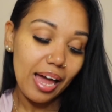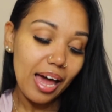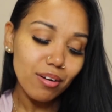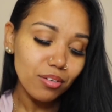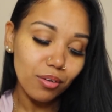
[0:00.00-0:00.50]

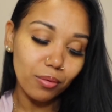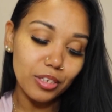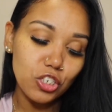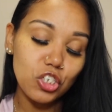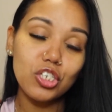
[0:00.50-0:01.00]
don't know,
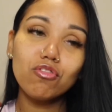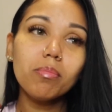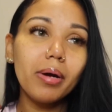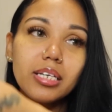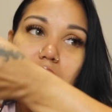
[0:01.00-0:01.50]
it just
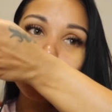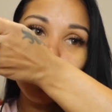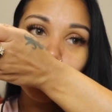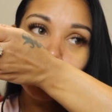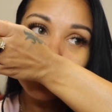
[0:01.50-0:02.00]
reminds
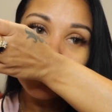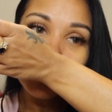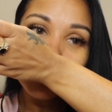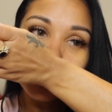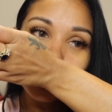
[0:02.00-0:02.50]
me
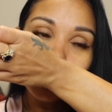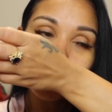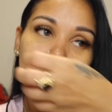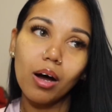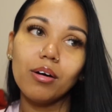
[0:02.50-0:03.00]

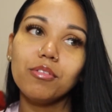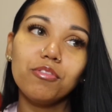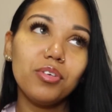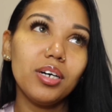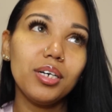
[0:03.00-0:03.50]
of,